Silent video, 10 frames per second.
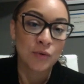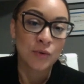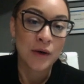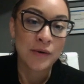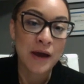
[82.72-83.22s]

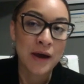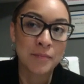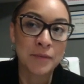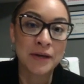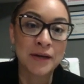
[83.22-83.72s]
Not
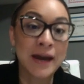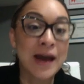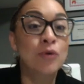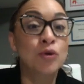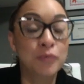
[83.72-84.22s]
being
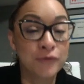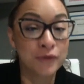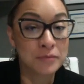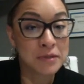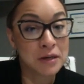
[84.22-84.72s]
accountable for
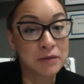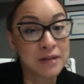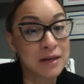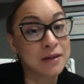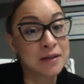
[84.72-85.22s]
themselves
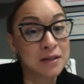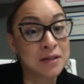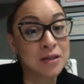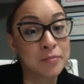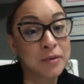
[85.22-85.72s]
is it's
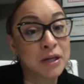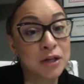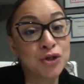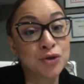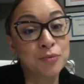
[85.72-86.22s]
a big
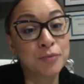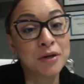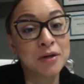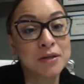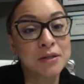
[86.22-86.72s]
issue
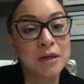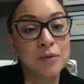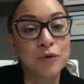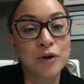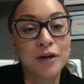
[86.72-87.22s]
because they
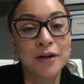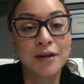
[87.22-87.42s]
want